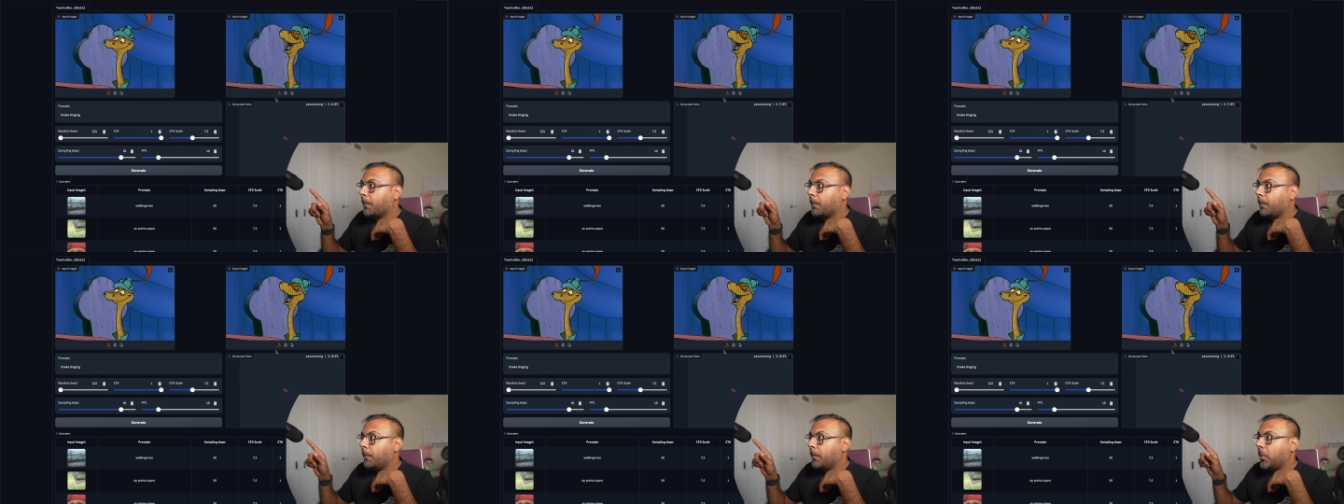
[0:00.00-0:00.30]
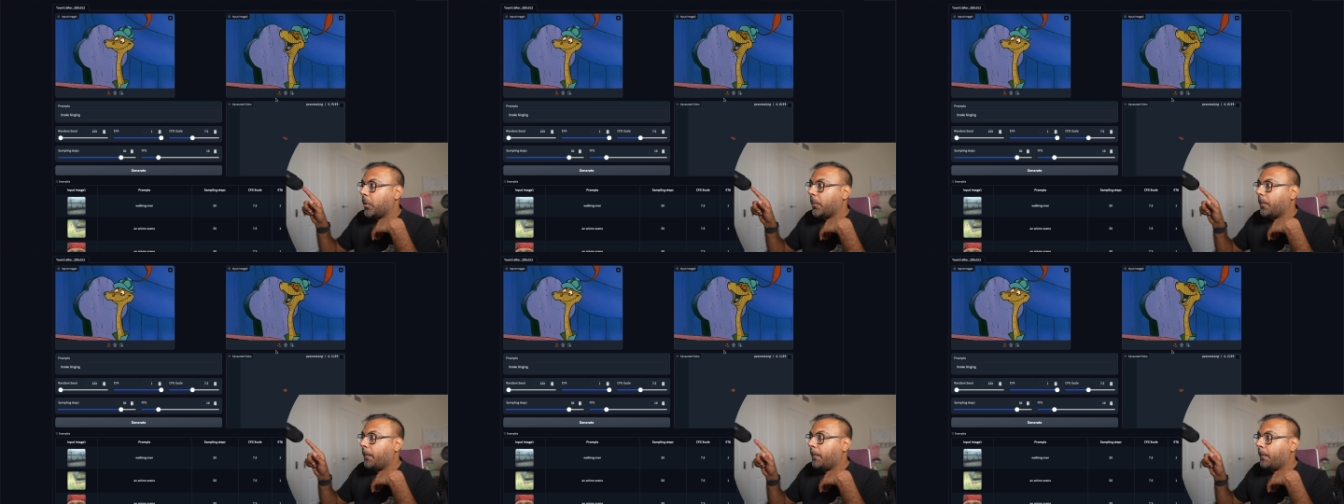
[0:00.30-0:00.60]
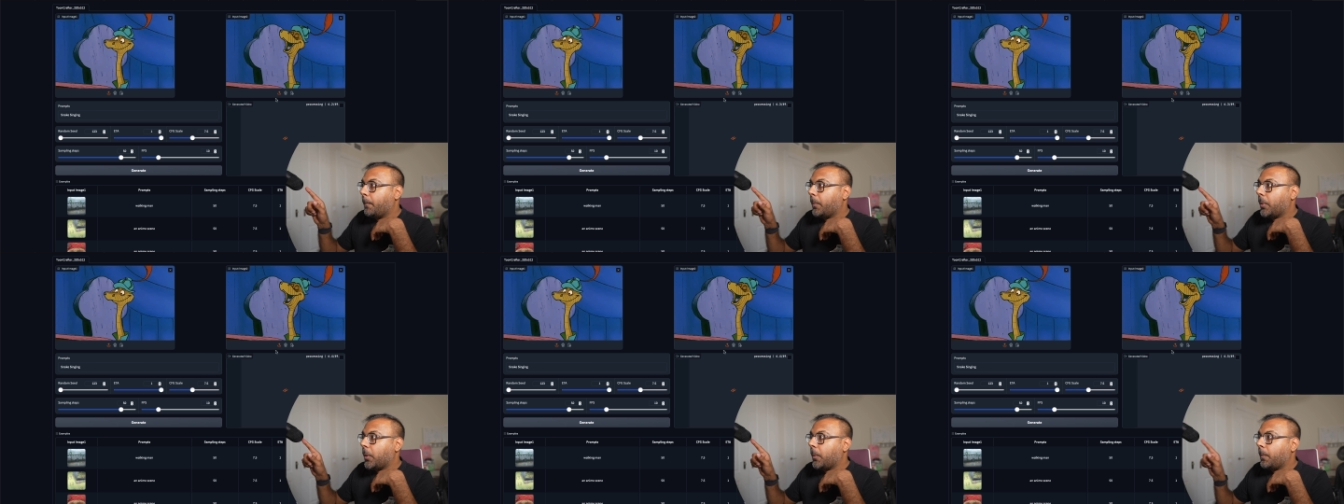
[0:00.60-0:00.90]
Boop,
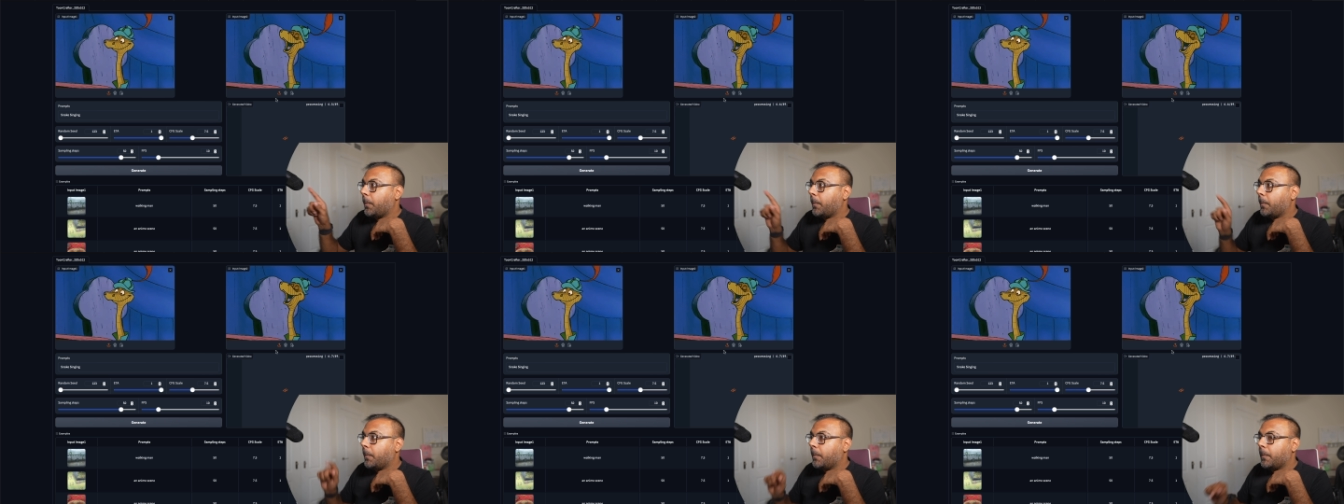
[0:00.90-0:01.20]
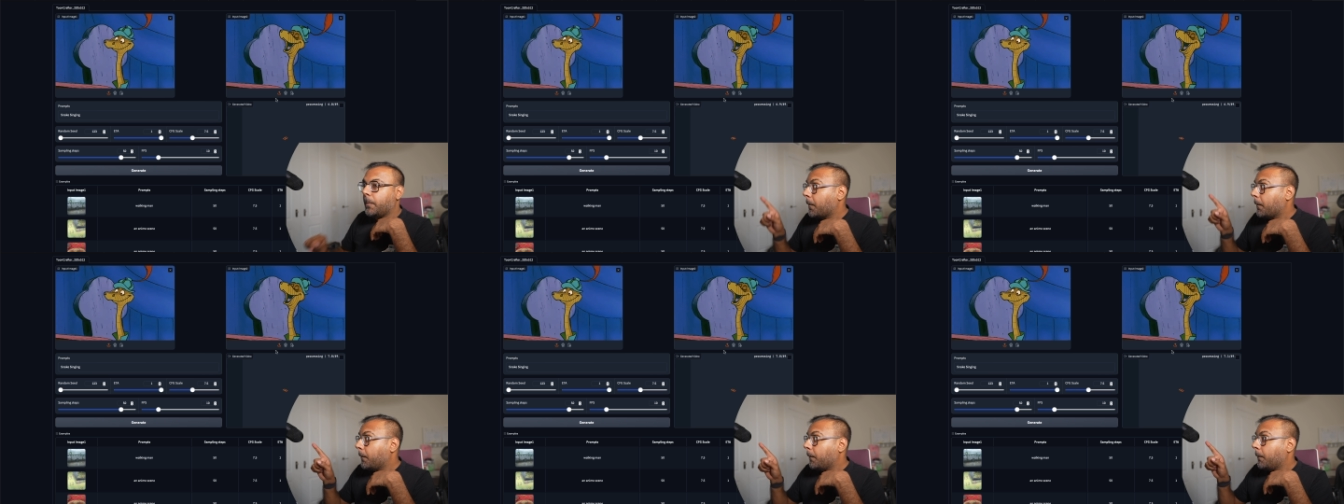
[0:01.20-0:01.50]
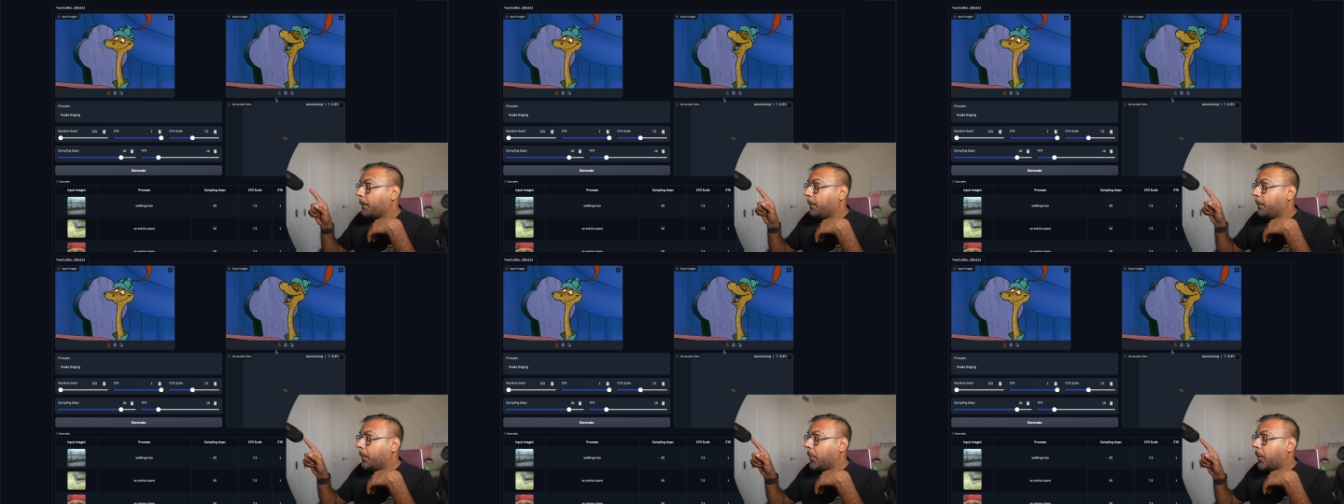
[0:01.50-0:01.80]
boop.
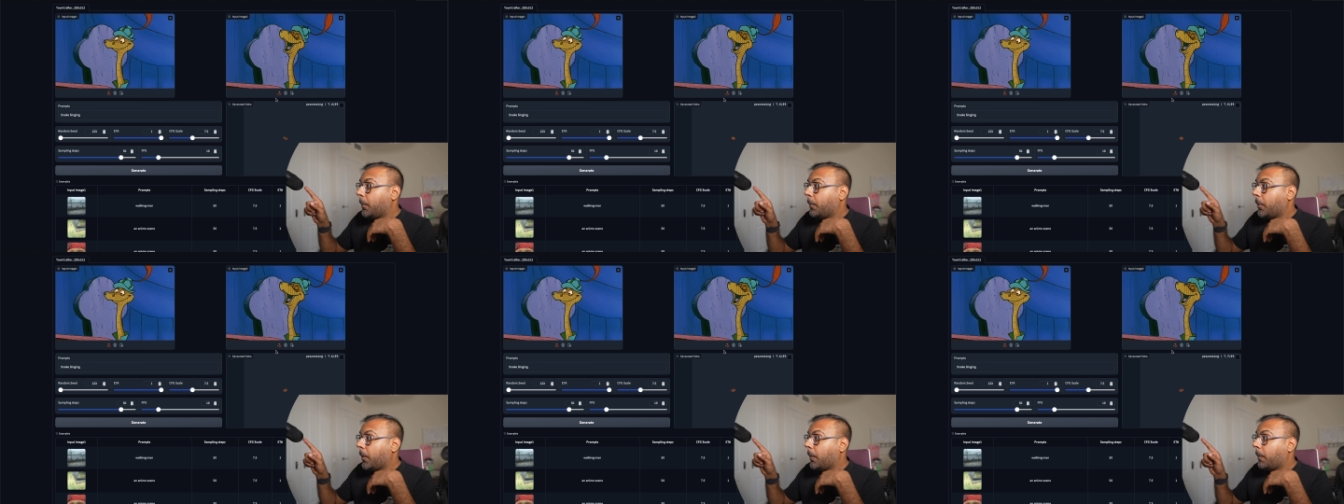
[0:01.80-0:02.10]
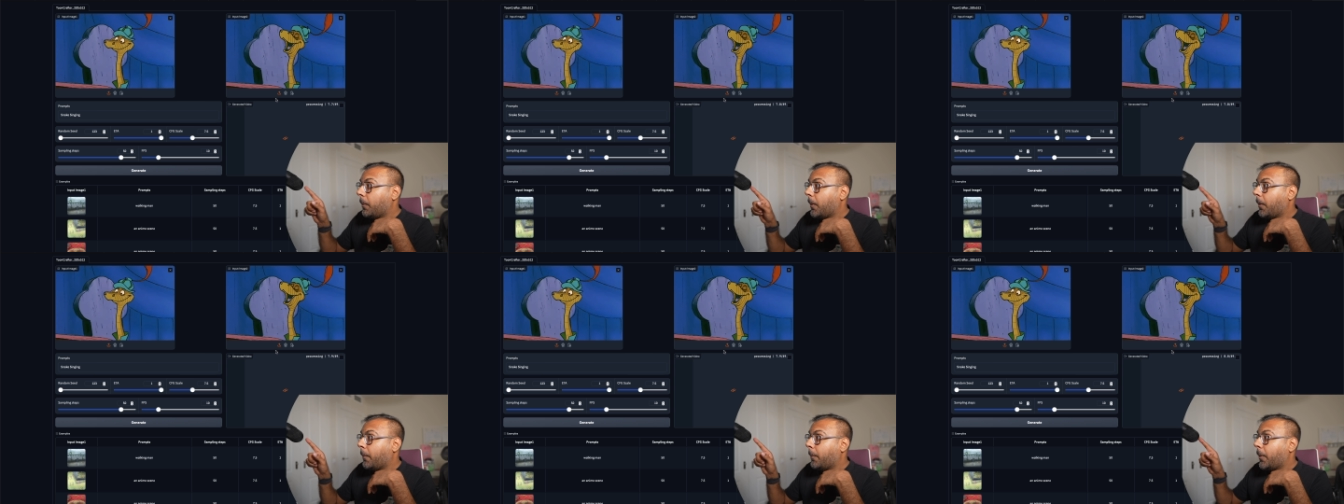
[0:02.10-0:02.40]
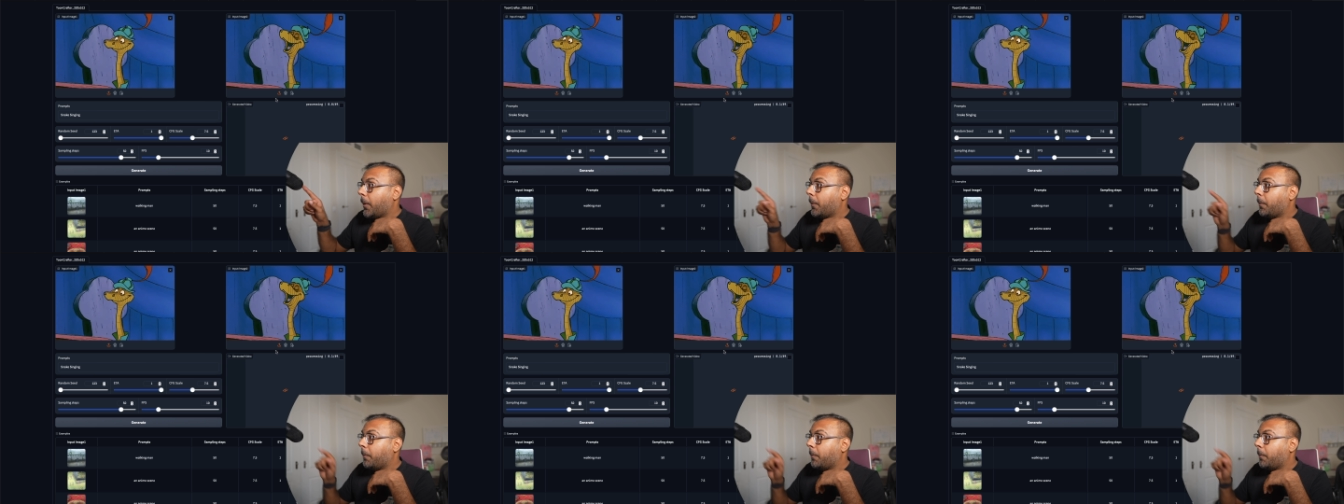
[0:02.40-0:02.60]
Boop, boop, boop, boop.